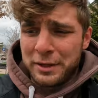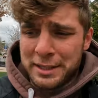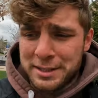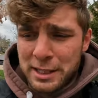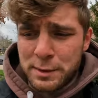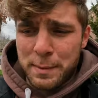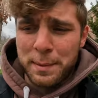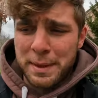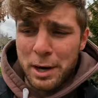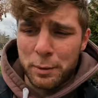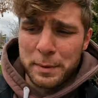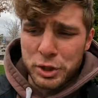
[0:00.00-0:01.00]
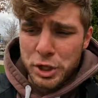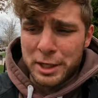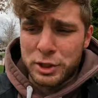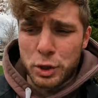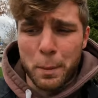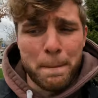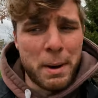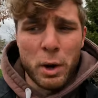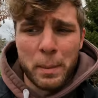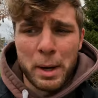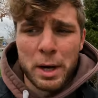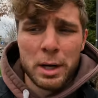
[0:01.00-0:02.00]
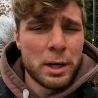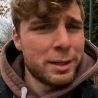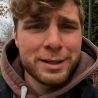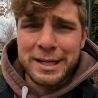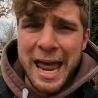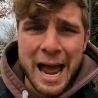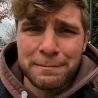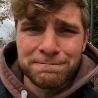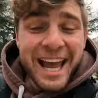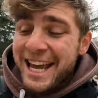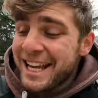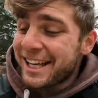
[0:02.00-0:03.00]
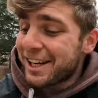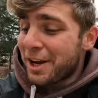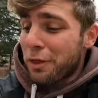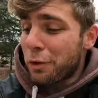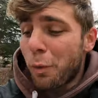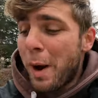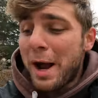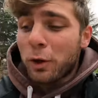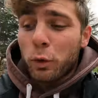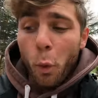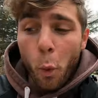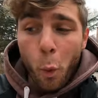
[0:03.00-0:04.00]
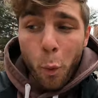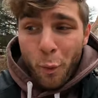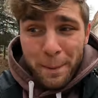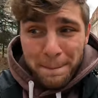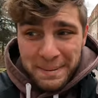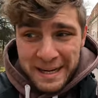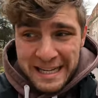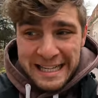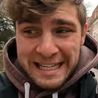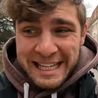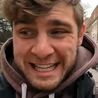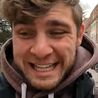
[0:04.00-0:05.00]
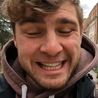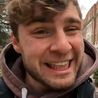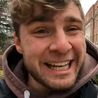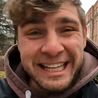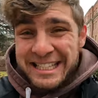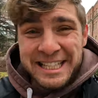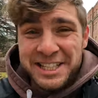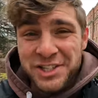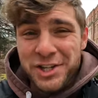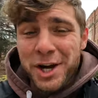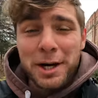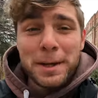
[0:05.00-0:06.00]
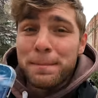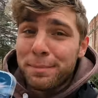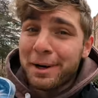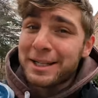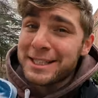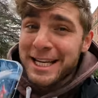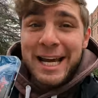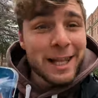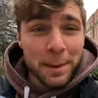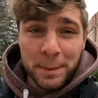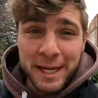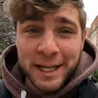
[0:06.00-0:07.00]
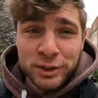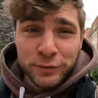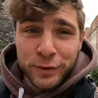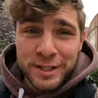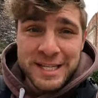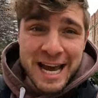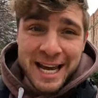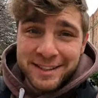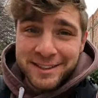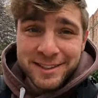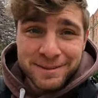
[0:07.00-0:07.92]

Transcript: the incense, maybe that'll be shiny too, boom. Nah, and another wild wimpod that isn't shiny, but let me catch this for the task.